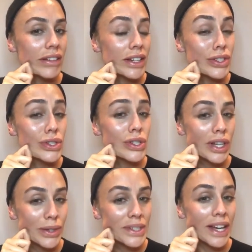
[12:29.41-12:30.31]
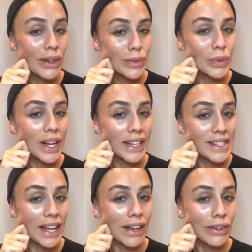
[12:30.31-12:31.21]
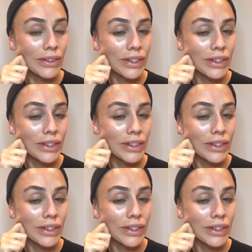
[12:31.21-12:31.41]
slow down and work it out.